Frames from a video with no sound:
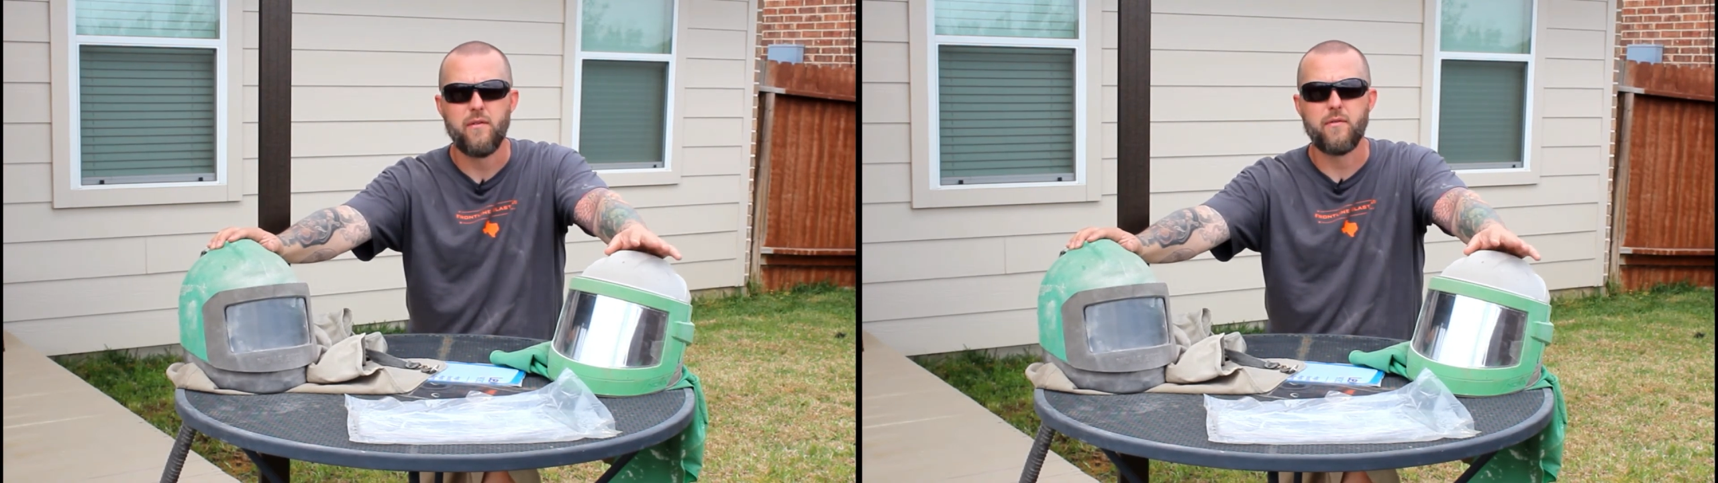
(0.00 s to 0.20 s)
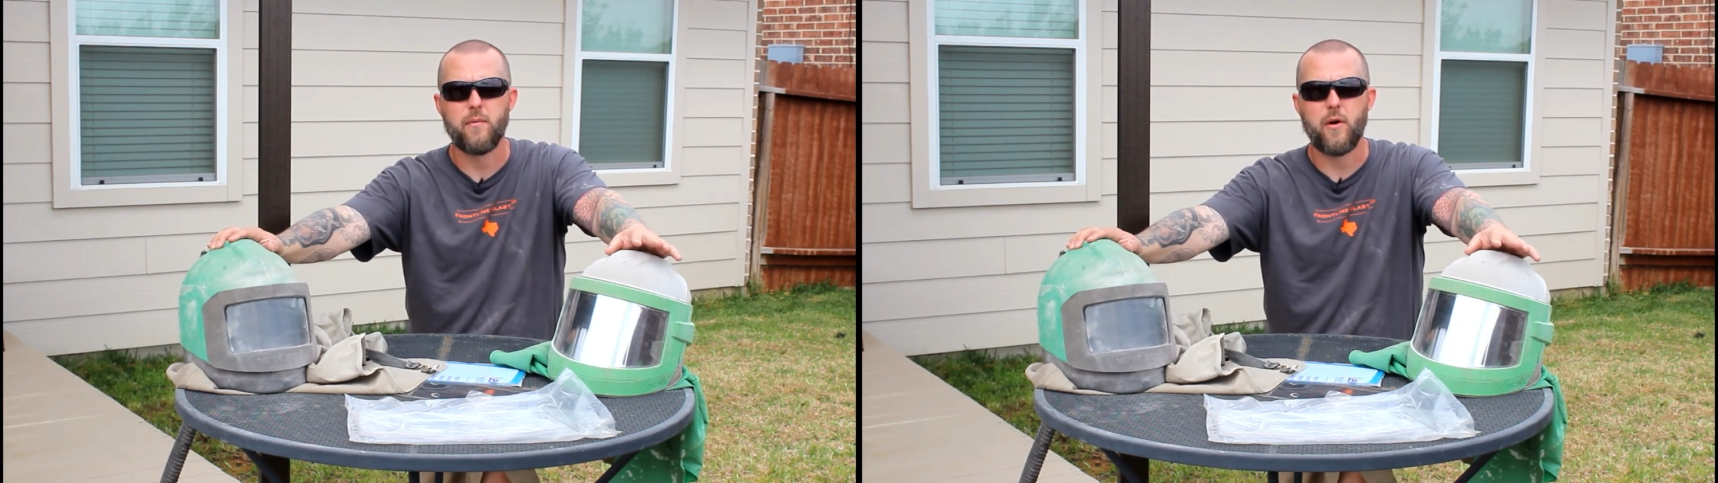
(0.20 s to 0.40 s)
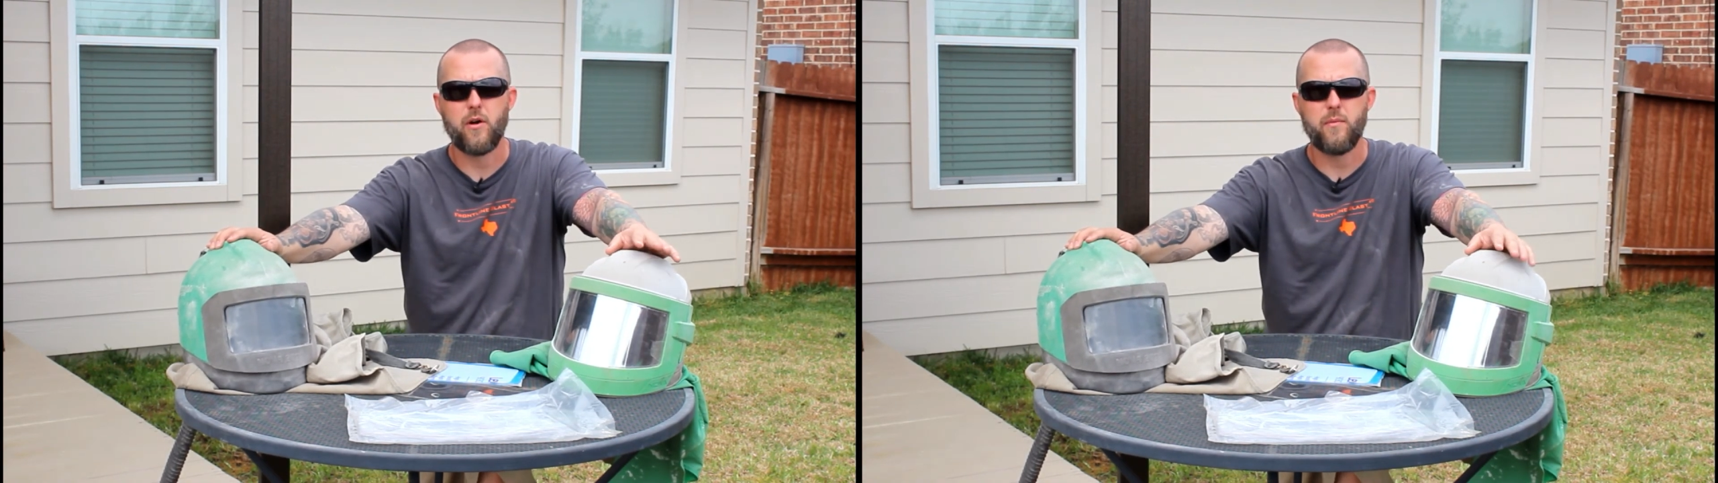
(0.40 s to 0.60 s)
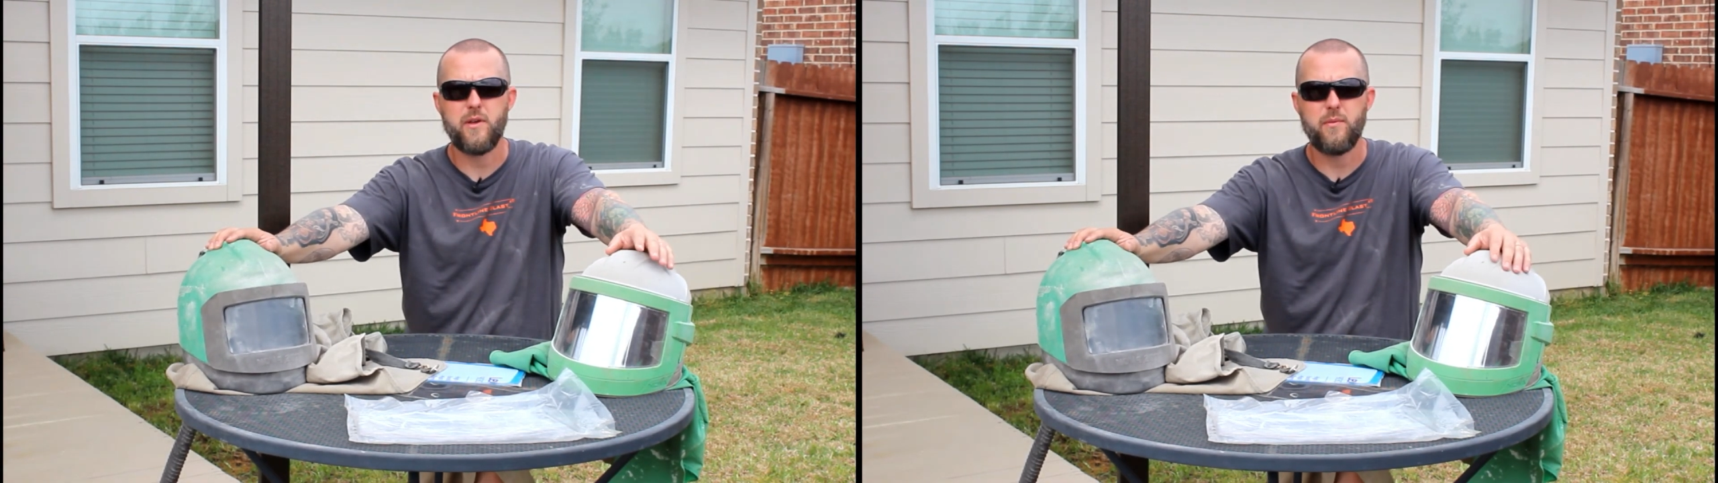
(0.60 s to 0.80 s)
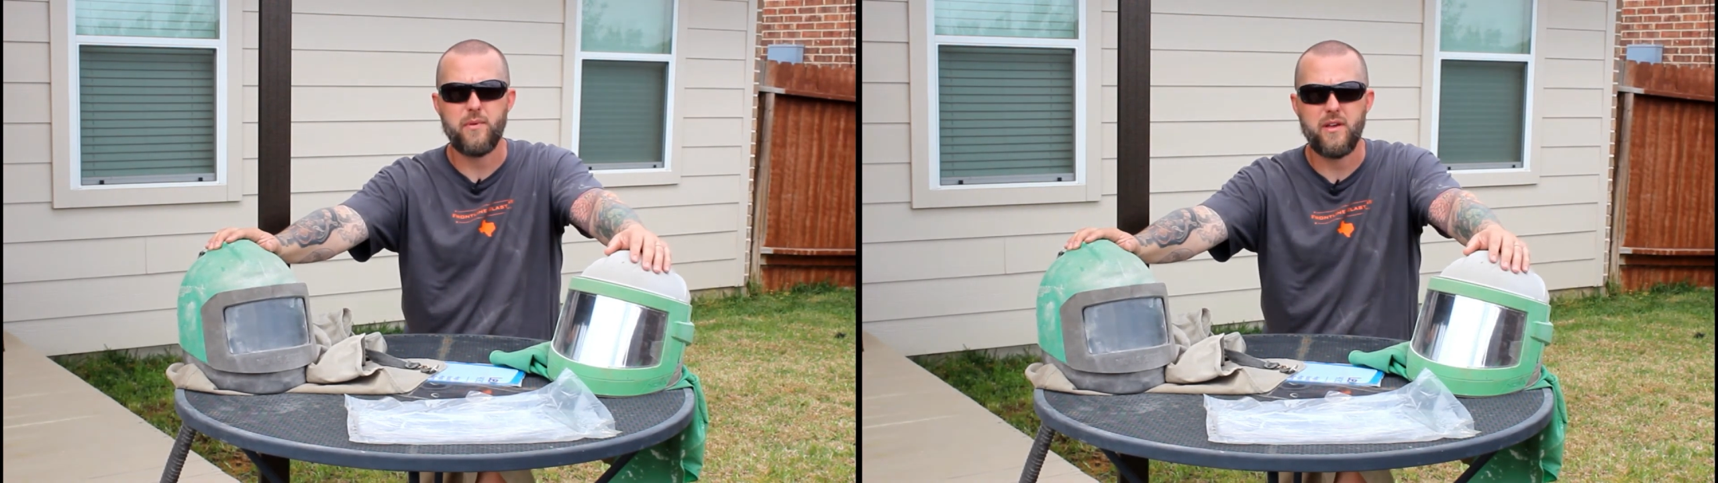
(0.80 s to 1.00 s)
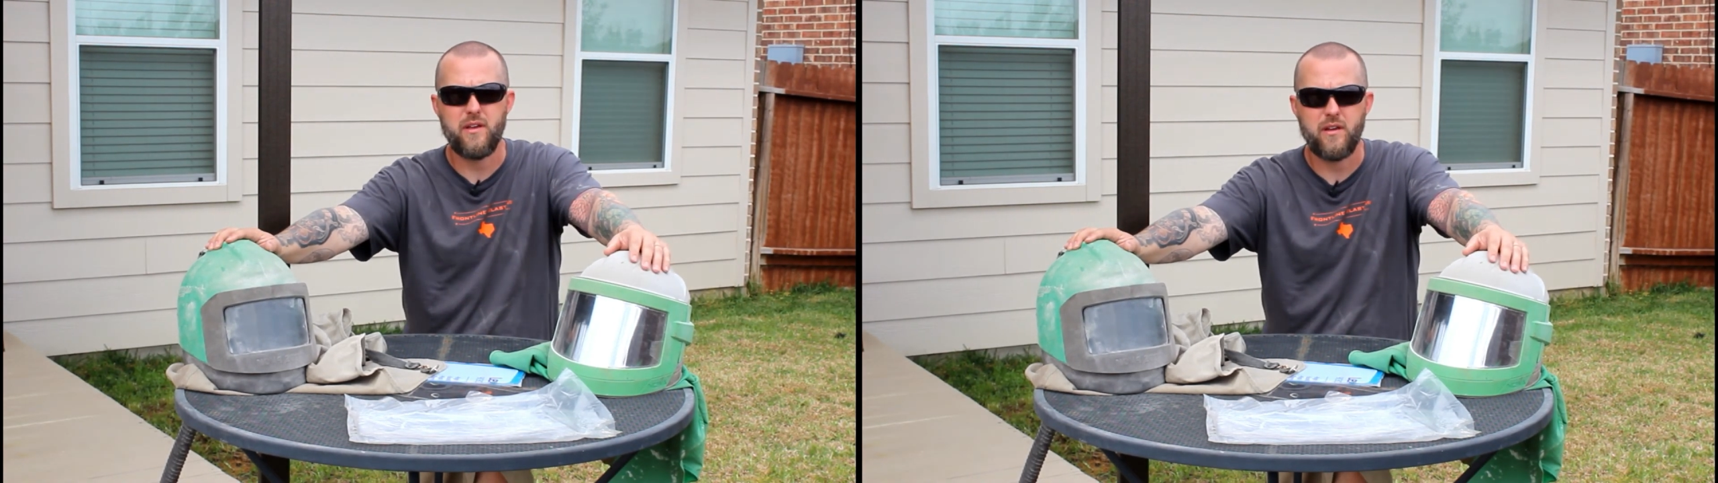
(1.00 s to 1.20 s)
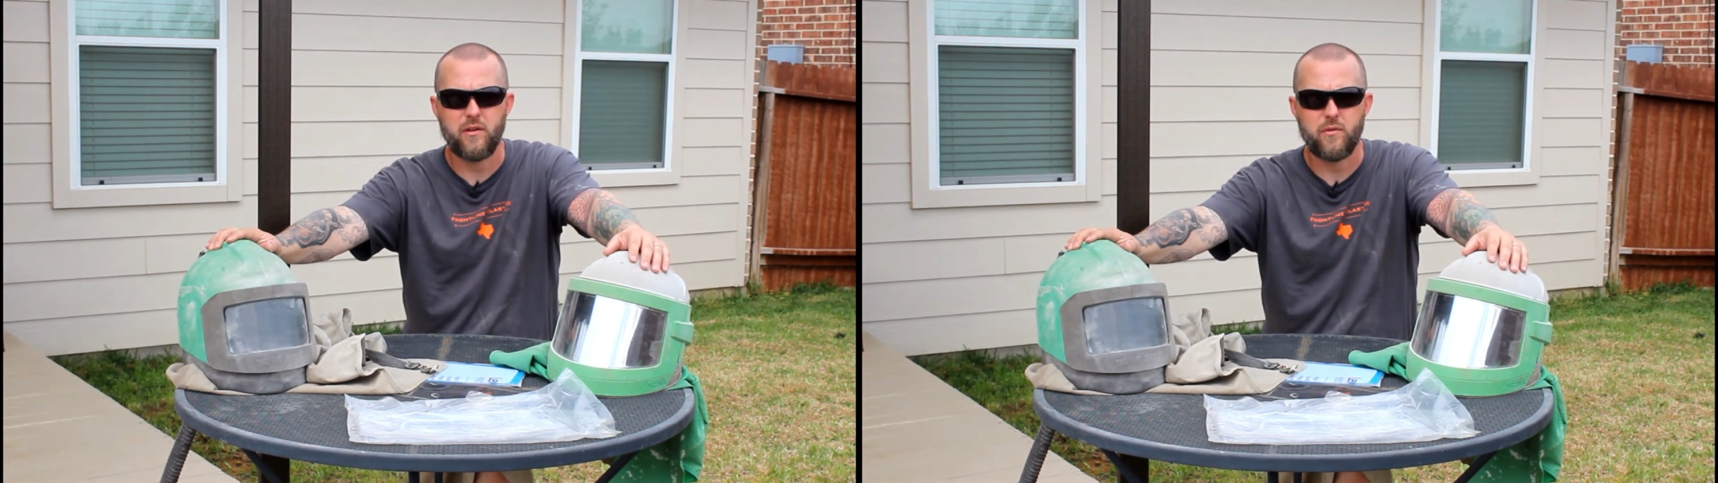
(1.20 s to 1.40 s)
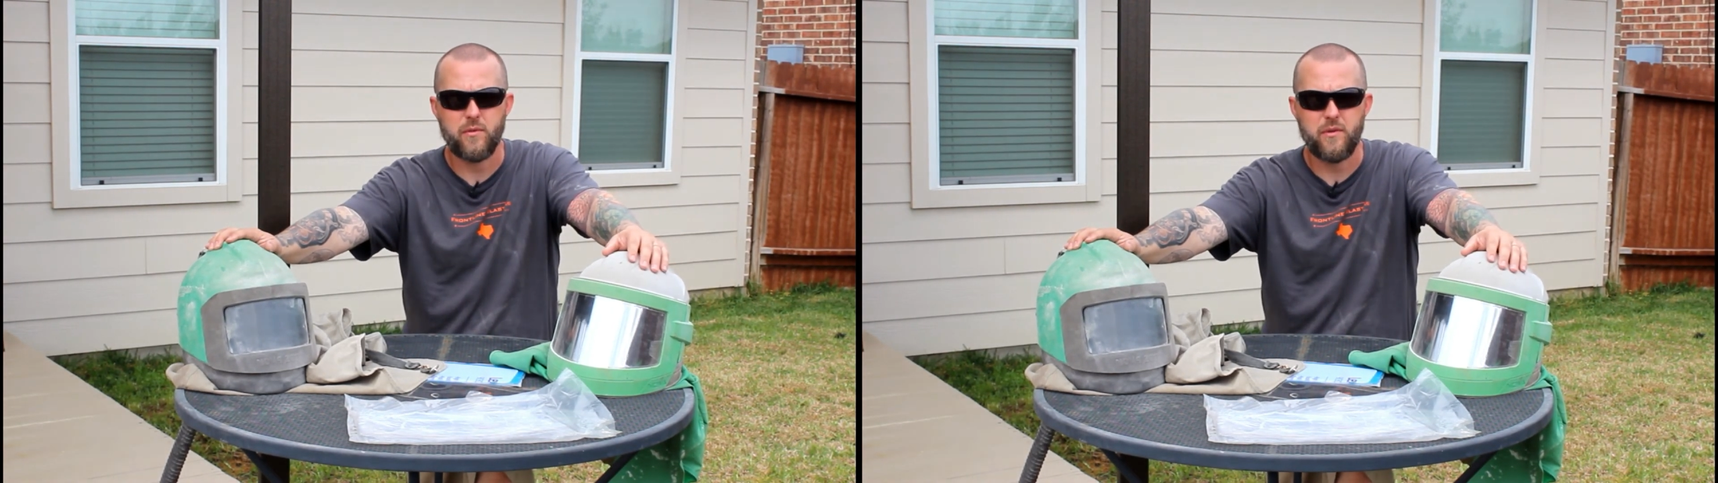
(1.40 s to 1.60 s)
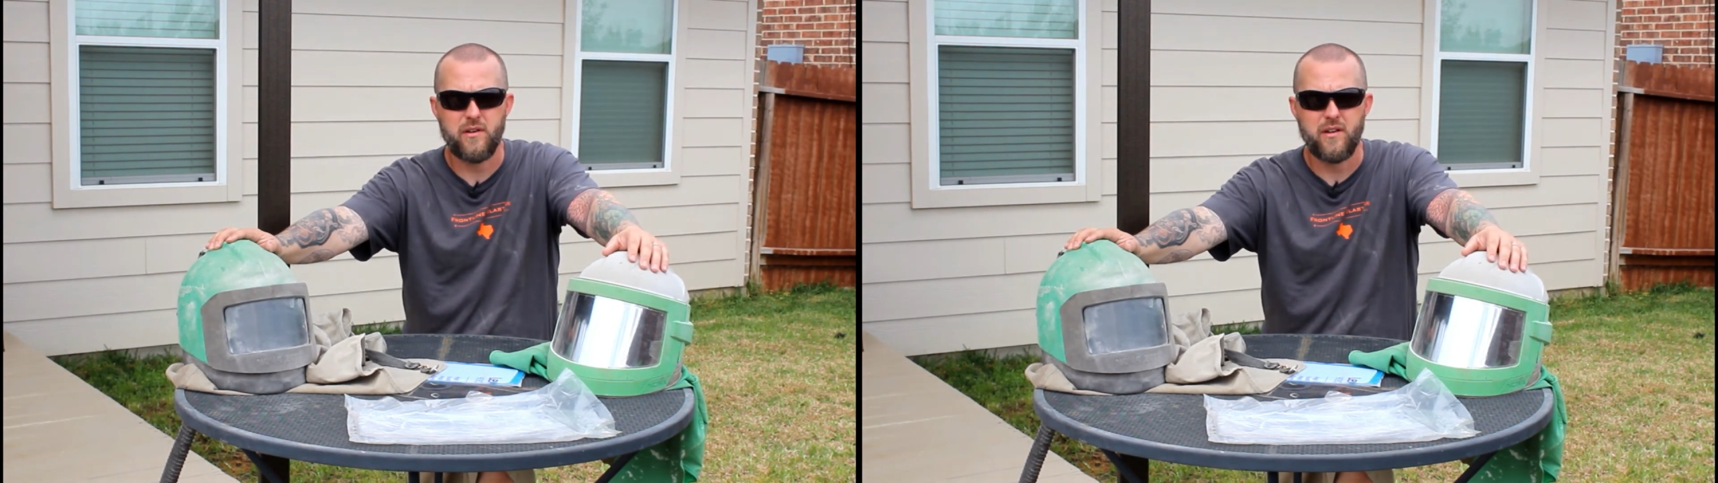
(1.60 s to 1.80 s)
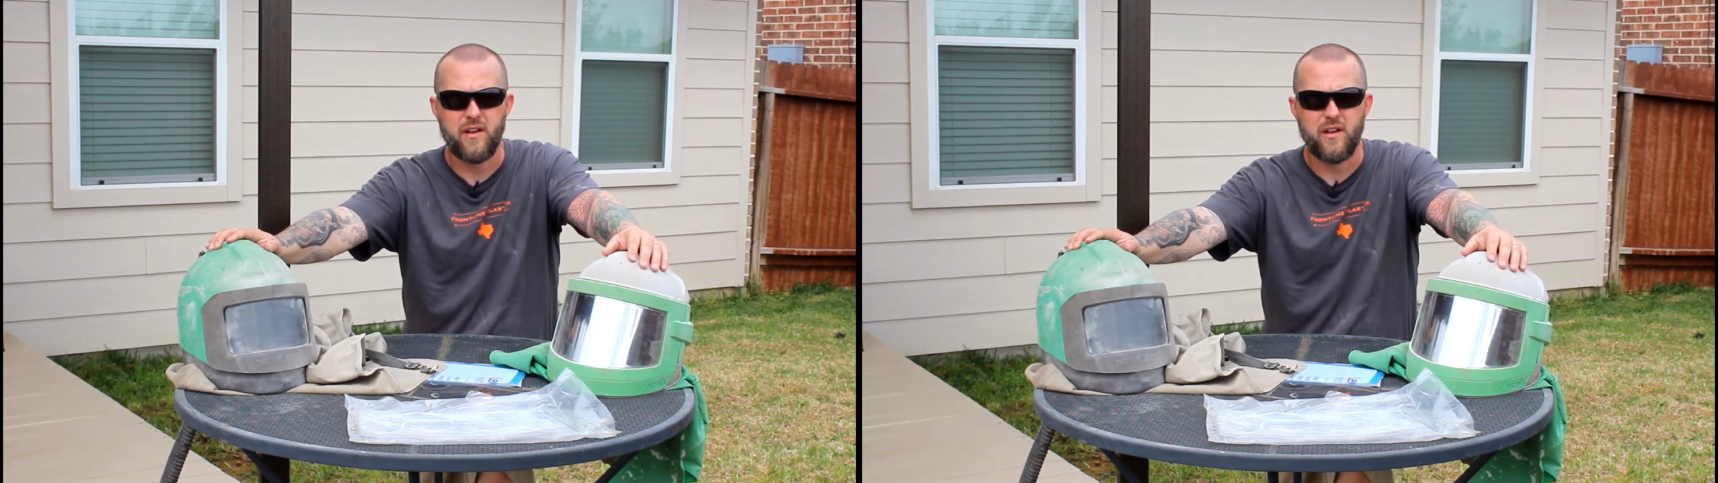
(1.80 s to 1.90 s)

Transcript: from RBP Equipment.